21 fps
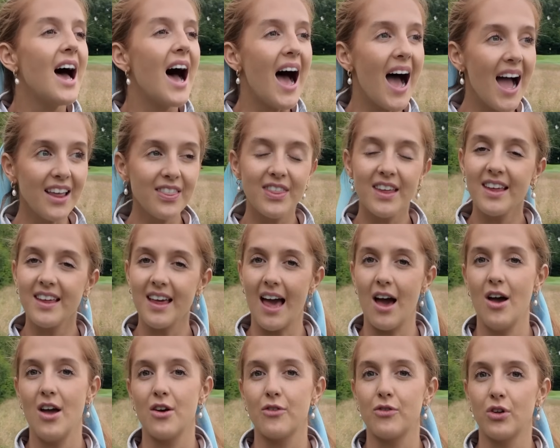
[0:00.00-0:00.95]
I think get
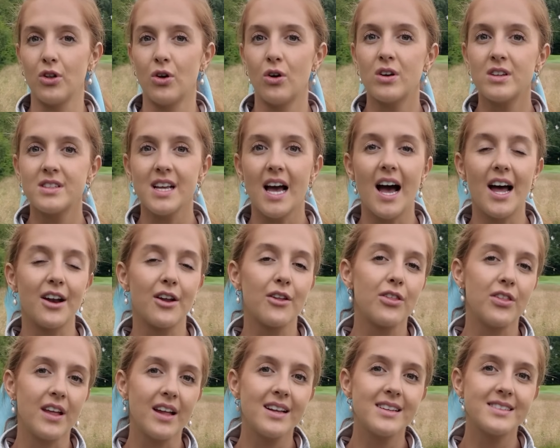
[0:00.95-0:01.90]
overlooked and are
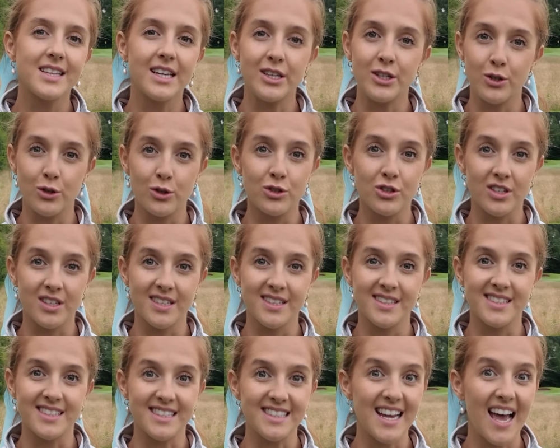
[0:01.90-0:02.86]
things that you should
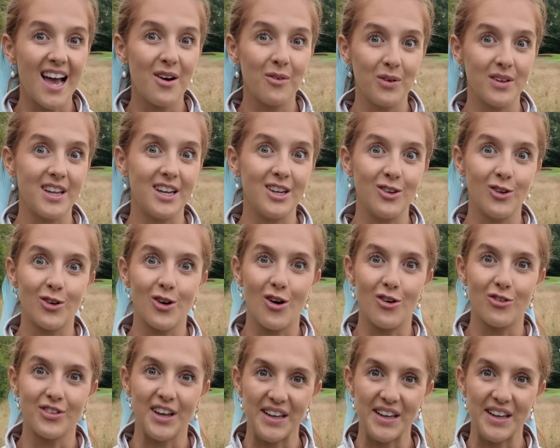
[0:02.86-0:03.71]
consider within your golf